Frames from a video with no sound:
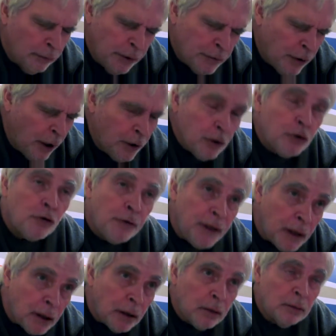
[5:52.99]
retired
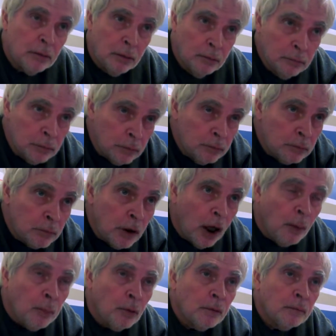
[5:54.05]
Greek
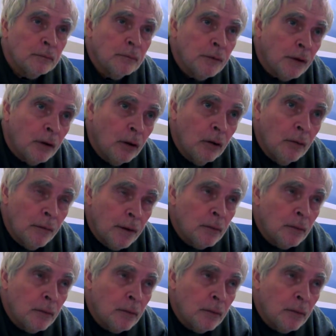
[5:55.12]
couple. You know,